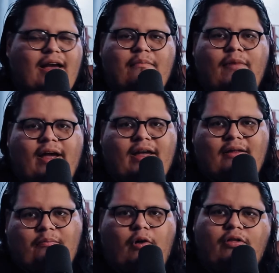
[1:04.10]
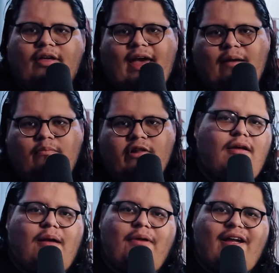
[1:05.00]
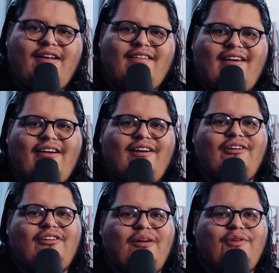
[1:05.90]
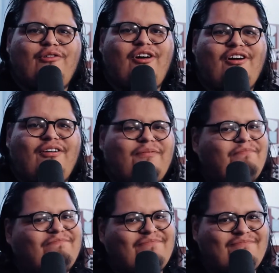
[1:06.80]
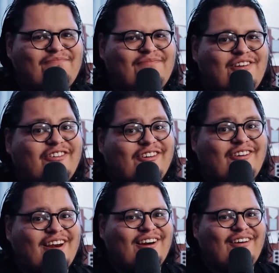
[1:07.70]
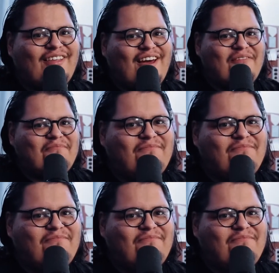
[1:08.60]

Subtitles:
I'm like in both camps. I'm not here to tell you how dumb you are. You should already know that.